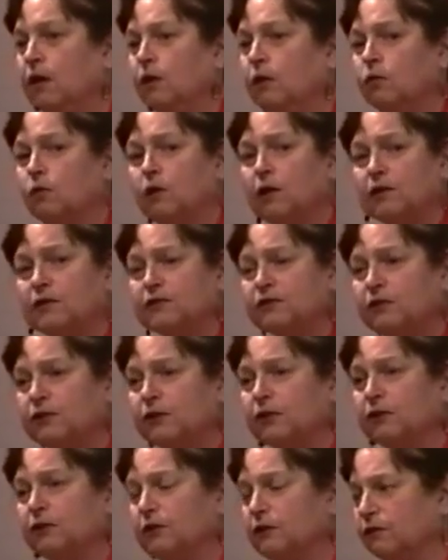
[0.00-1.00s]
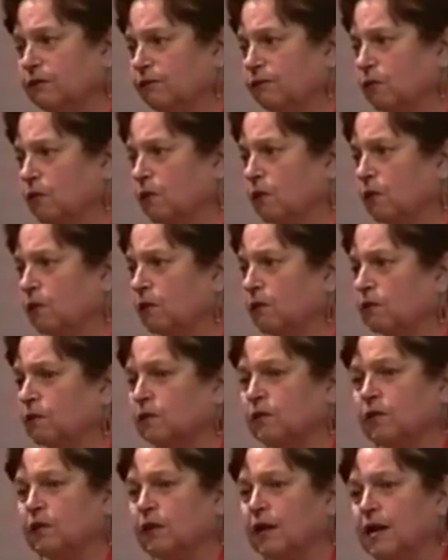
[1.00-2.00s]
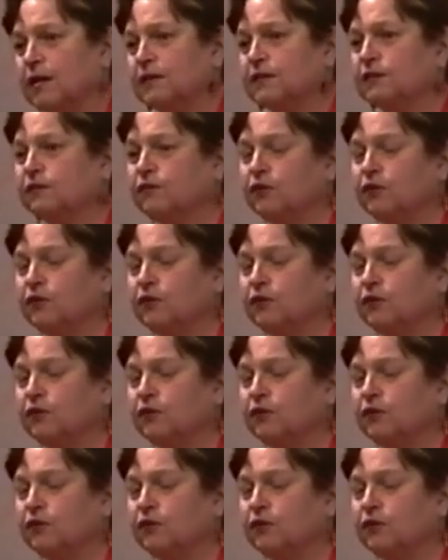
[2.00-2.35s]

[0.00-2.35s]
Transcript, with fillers: We're also going to look for lots of